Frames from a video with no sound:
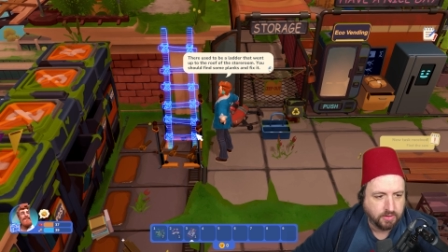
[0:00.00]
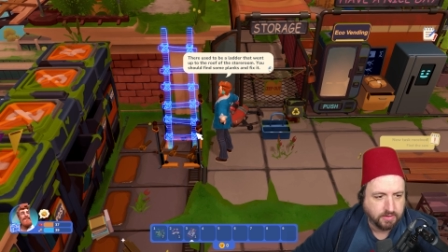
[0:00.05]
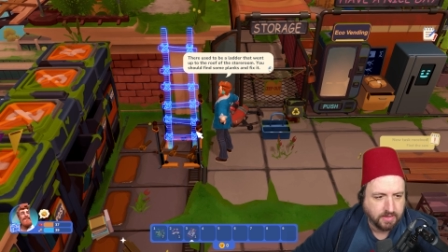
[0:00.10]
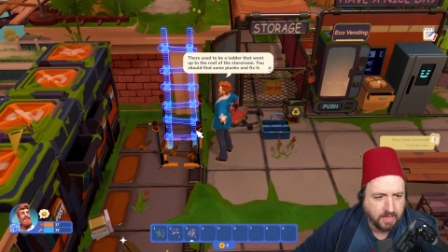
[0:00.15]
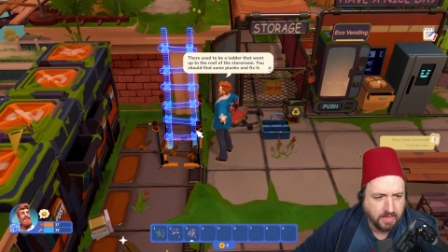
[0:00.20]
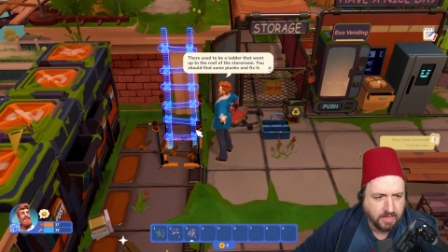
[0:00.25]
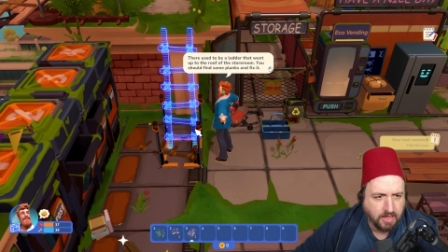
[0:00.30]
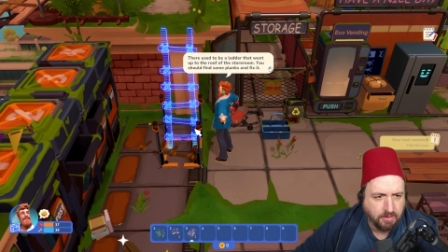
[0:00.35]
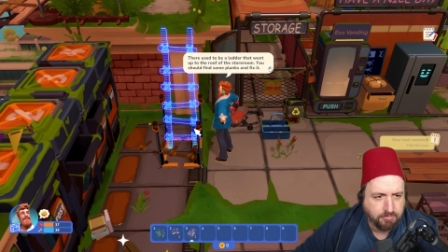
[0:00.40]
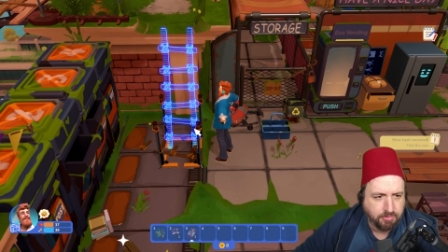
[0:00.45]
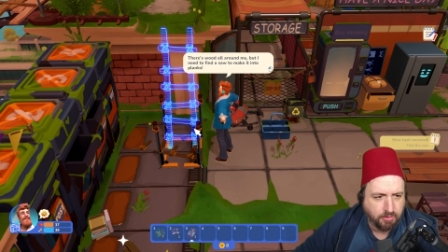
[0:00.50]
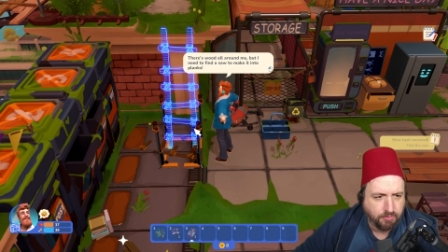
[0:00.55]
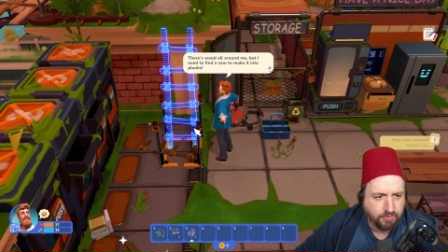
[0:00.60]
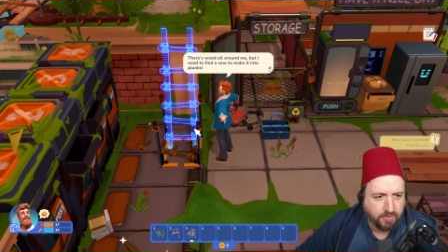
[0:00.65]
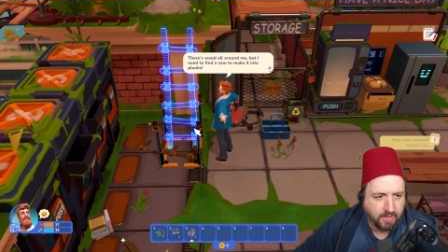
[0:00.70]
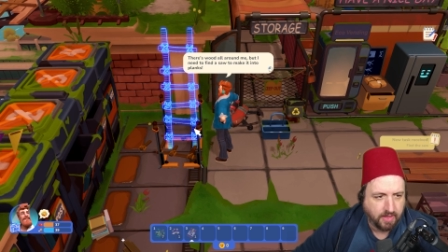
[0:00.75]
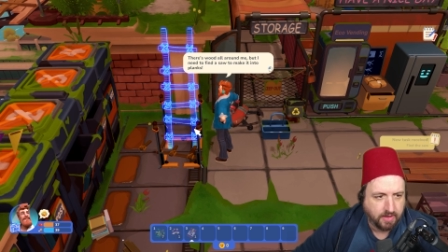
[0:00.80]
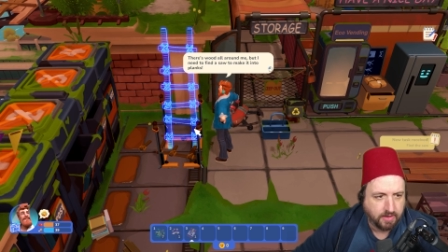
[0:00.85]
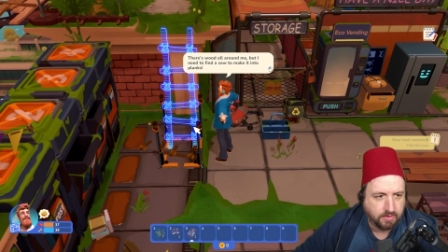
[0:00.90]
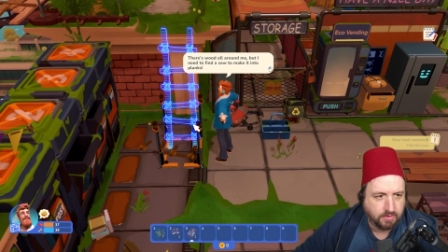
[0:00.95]
Yeah, build
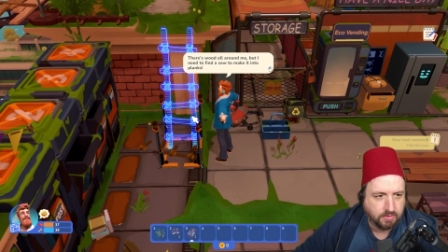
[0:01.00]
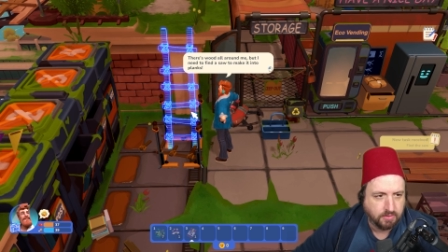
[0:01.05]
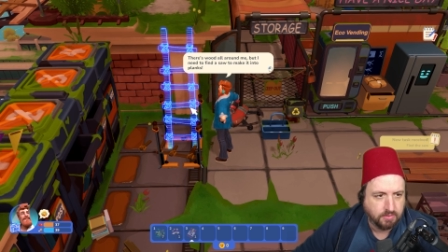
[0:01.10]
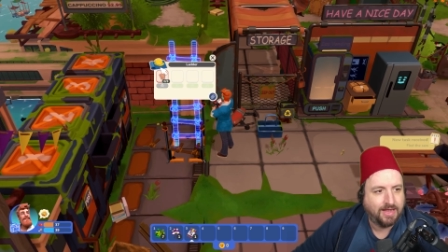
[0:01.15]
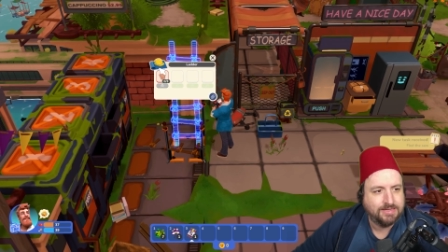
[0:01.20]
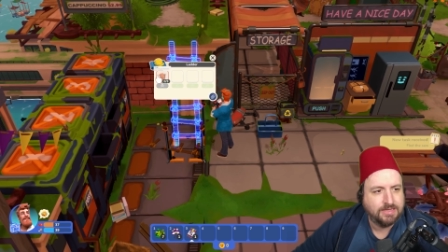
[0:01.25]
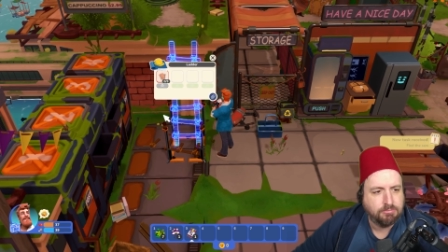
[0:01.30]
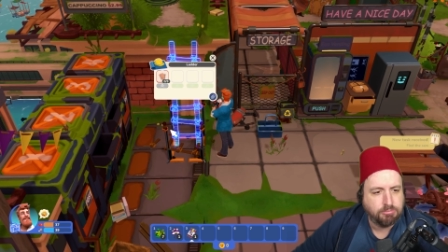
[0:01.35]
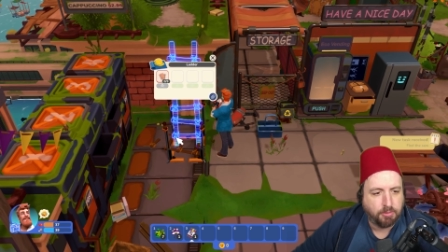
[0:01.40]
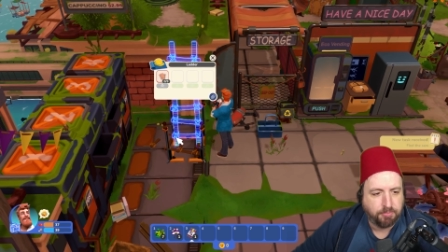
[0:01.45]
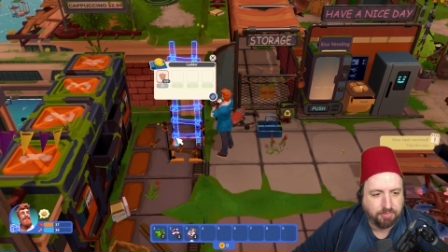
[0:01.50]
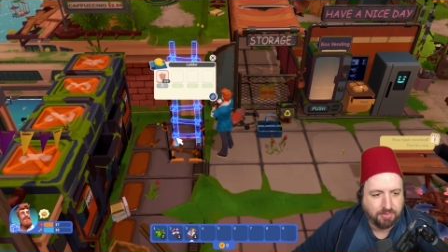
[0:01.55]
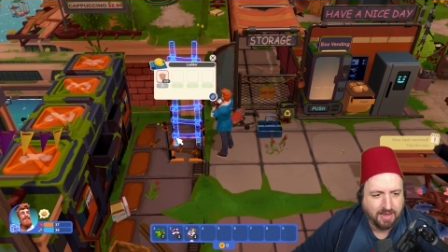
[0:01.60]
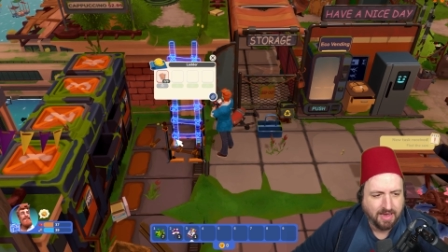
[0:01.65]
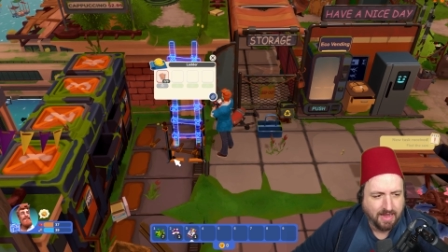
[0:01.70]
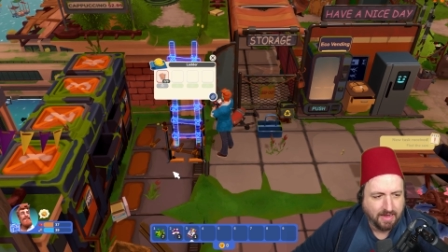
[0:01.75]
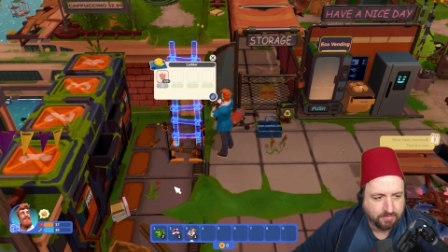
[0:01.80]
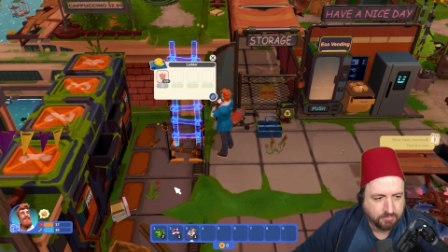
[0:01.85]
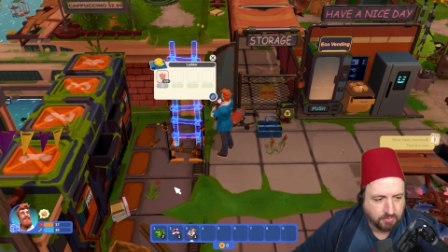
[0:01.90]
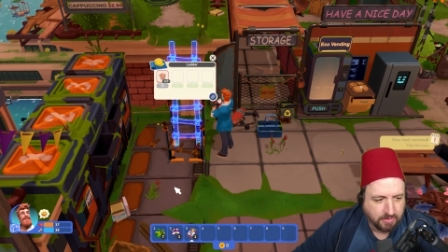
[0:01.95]
that. I need more
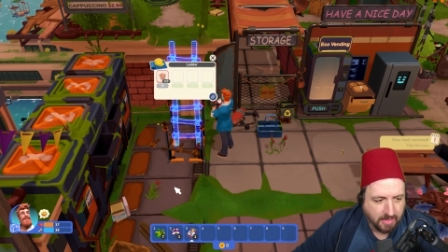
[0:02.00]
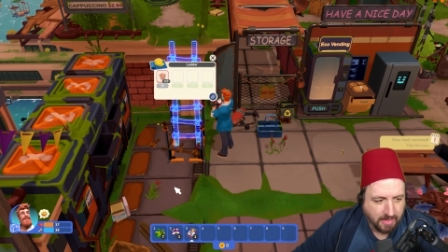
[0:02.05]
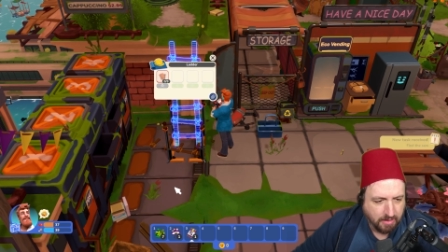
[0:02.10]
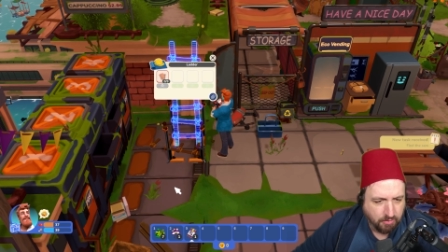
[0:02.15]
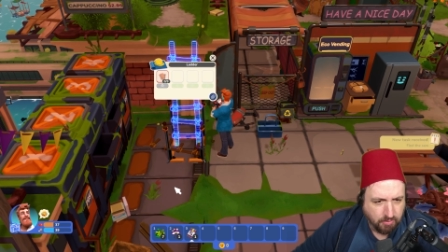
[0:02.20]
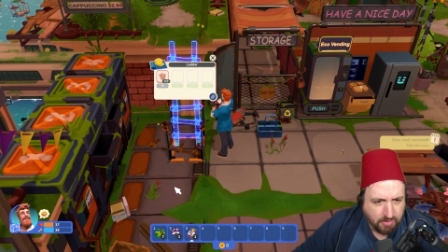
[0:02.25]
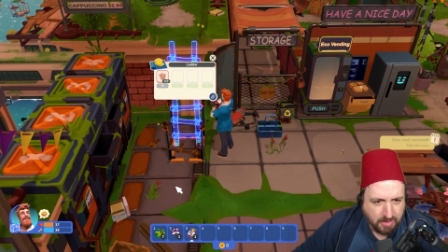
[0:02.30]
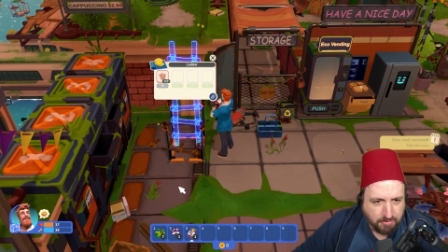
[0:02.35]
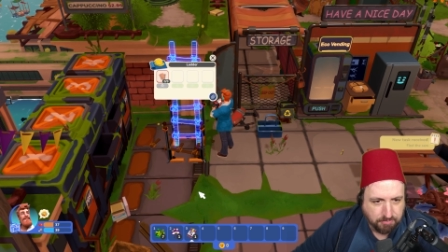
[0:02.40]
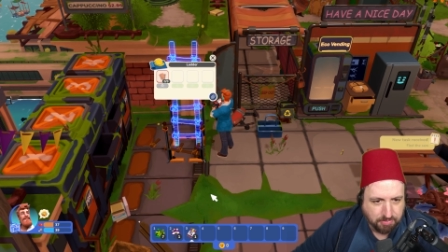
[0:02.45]
planks. Okay, how do I get